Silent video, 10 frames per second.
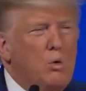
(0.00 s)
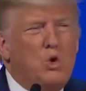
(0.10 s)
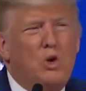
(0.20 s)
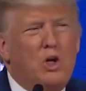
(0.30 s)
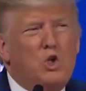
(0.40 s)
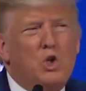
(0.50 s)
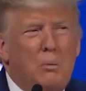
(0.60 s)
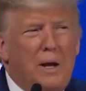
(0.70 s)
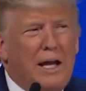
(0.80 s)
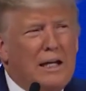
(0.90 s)
we were treated
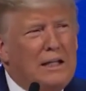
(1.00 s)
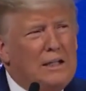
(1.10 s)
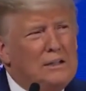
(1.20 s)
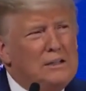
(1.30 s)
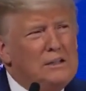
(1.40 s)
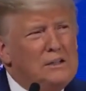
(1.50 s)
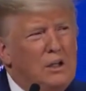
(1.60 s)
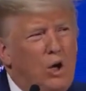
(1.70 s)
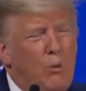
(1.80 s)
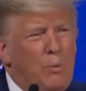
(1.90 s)
so badly,
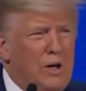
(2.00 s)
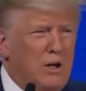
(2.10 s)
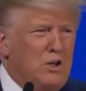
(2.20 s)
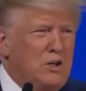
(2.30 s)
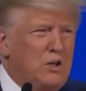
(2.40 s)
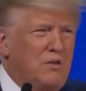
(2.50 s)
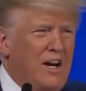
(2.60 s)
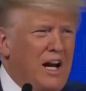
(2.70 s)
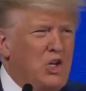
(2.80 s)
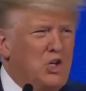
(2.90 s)
open its
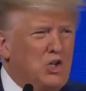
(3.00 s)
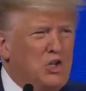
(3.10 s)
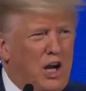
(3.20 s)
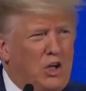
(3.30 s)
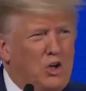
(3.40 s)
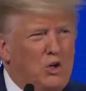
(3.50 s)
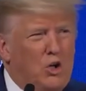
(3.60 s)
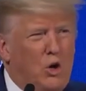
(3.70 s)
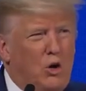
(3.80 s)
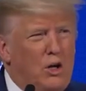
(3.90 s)
financial
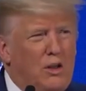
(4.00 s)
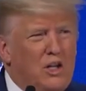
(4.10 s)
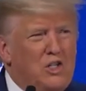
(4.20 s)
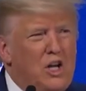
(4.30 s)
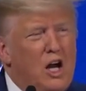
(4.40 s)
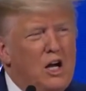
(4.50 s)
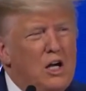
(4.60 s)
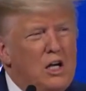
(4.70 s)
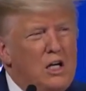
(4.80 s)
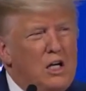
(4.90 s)
sector totally, that's
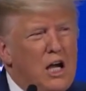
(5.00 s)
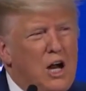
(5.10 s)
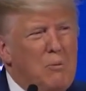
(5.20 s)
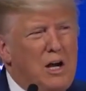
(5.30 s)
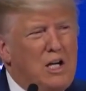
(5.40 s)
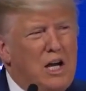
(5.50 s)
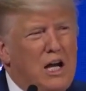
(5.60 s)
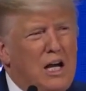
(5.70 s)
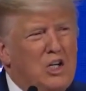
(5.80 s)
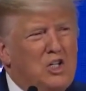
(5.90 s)
done, and
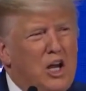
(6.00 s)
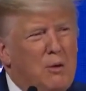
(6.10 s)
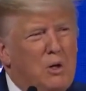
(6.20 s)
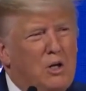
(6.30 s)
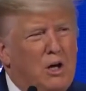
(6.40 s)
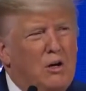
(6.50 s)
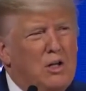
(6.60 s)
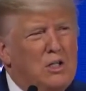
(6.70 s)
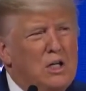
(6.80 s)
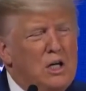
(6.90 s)
maintain a stable
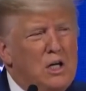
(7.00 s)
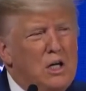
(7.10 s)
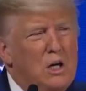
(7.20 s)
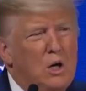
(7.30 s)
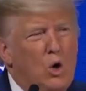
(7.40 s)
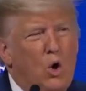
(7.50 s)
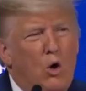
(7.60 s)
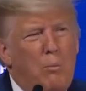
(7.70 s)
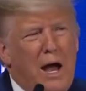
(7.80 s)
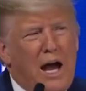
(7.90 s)
currency,
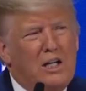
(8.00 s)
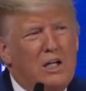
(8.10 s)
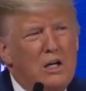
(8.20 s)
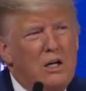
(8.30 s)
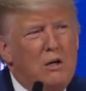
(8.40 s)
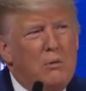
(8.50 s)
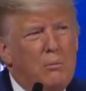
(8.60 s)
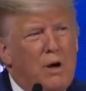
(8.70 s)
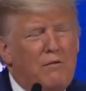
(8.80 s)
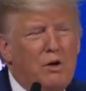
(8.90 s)
all backed
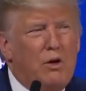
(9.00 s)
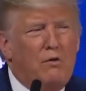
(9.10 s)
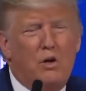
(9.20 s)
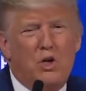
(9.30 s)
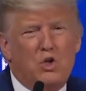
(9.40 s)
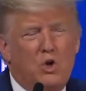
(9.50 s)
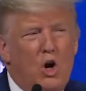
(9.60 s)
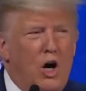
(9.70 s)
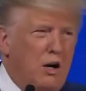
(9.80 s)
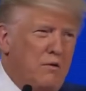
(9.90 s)
by very, very
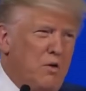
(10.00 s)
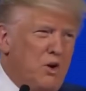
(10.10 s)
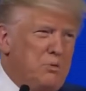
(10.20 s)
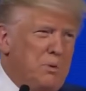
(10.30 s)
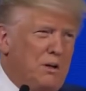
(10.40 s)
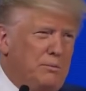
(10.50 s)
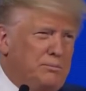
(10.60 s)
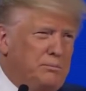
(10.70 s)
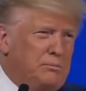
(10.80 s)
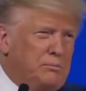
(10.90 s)
strong enforcement.
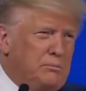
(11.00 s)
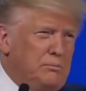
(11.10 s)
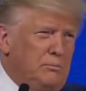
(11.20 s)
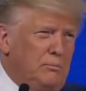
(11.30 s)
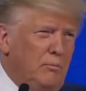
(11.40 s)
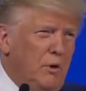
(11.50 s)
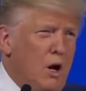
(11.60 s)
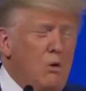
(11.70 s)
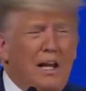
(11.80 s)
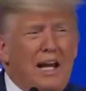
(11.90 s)

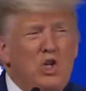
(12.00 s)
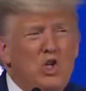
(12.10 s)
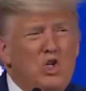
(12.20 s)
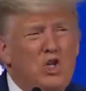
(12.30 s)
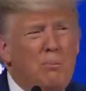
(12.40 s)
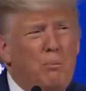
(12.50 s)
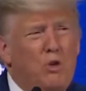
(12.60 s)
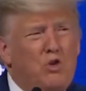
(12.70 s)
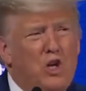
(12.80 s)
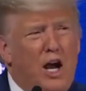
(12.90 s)
Our
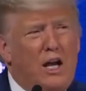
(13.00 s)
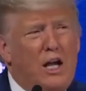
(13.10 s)
relationship with